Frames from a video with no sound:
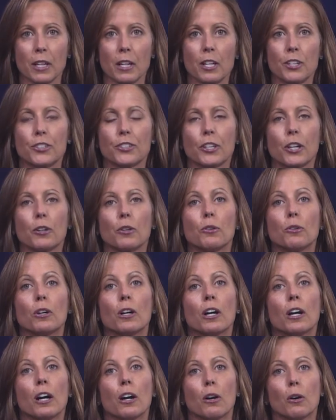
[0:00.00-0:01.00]
So
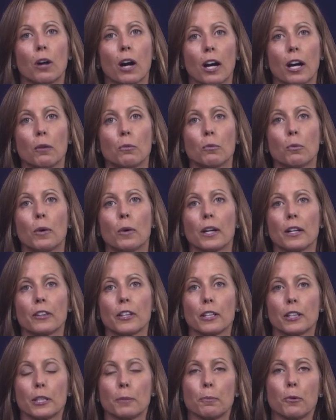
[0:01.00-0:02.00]
one
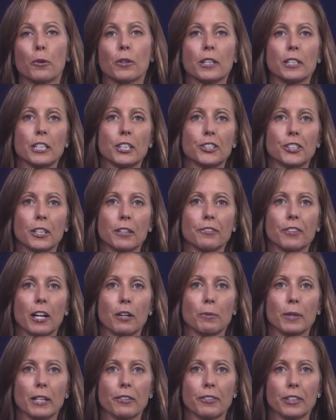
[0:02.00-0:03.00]
of the board initiative
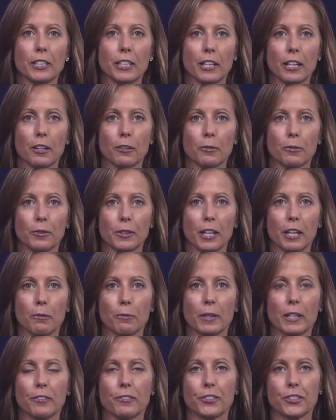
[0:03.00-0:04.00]
that
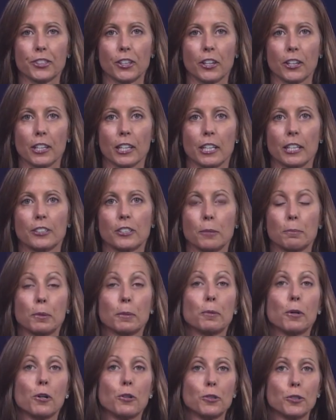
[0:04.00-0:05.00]
we've started is a
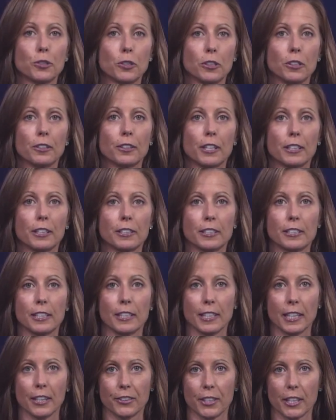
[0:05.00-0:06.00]
proposal that's
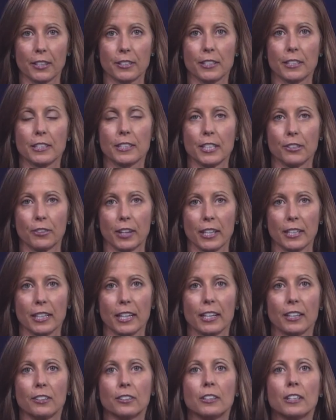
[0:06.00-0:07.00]
sitting at the SEC right
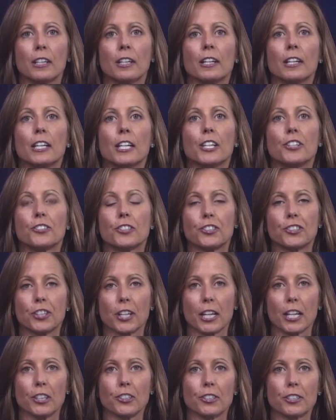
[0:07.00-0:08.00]
now, is to
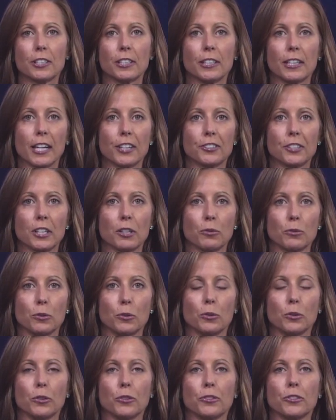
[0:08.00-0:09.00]
change the Nasdaq
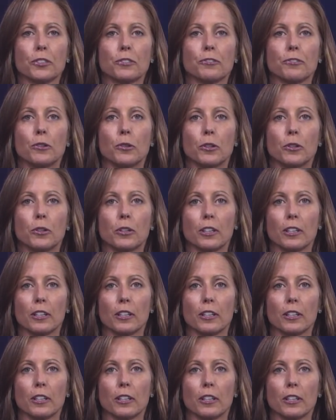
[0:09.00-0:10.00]
rules for
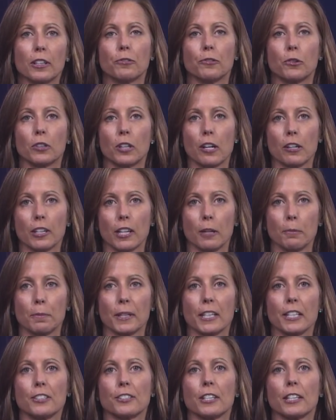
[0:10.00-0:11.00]
our
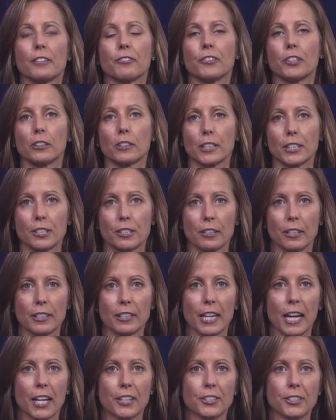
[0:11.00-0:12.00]
companies. That if you're listed on
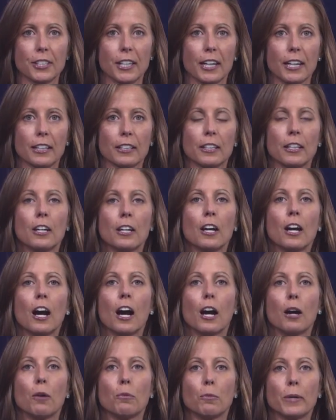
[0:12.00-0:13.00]
Nasdaq,
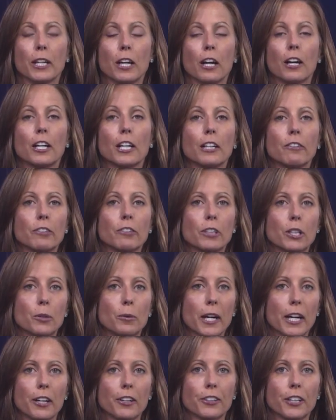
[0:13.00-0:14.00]
we are going to
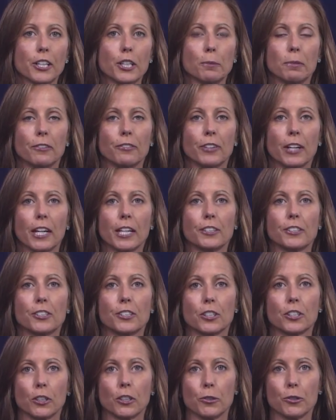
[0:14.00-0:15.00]
require that you provide
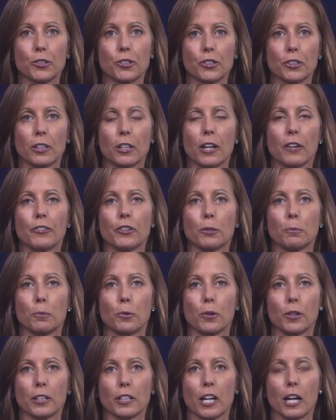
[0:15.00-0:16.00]
disclosure of your
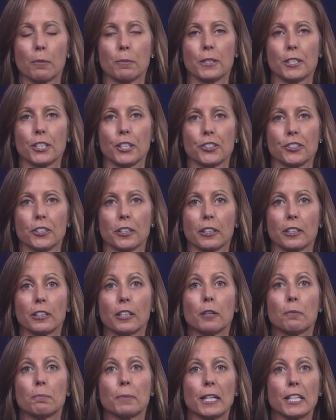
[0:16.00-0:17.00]
board composition
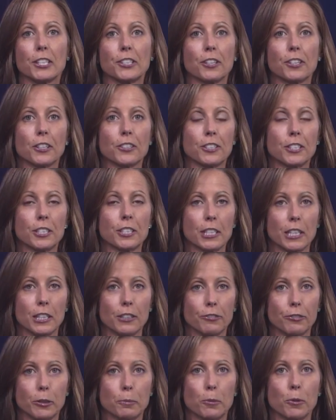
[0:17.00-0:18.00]
based on
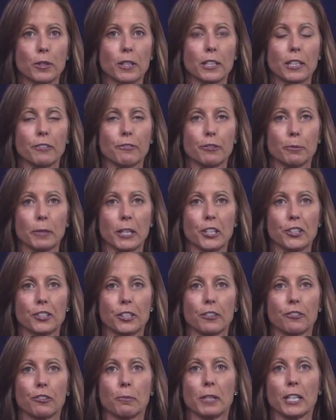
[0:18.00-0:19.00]
self-reported information
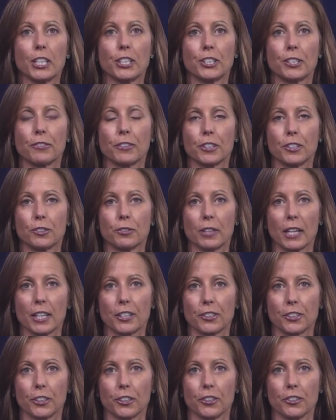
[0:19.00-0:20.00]
from each of the
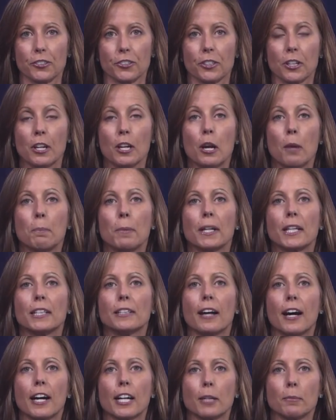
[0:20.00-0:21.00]
directors, but
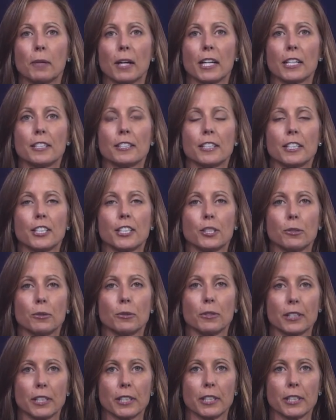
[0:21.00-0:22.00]
anonymized into a
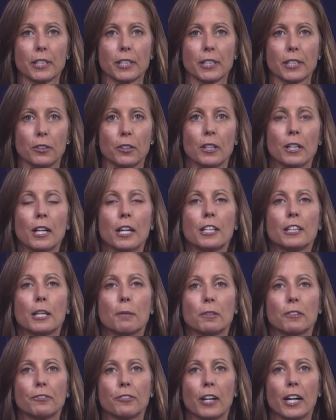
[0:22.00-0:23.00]
table that
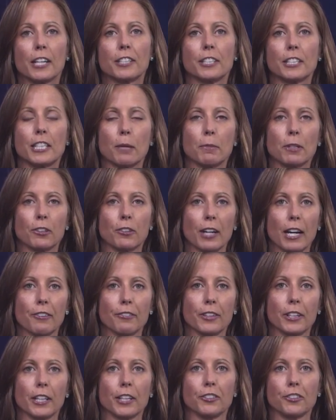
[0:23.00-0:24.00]
provides a
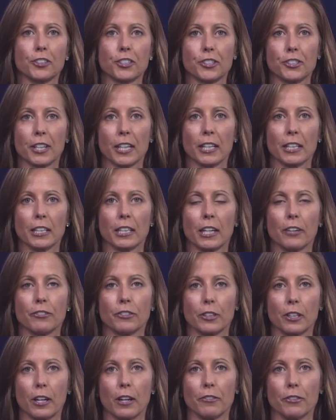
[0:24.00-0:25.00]
demographic understanding
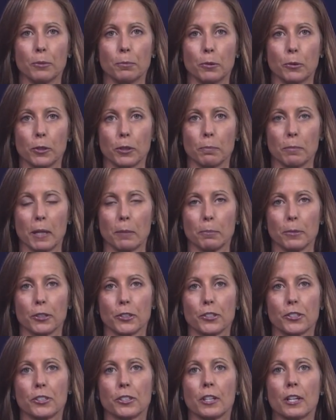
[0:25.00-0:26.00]
of the board
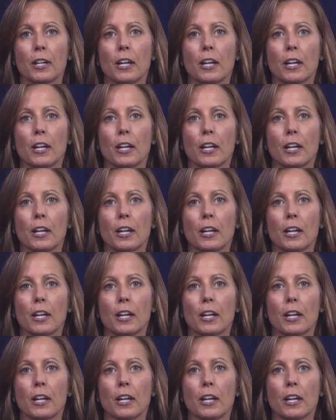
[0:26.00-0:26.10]
members.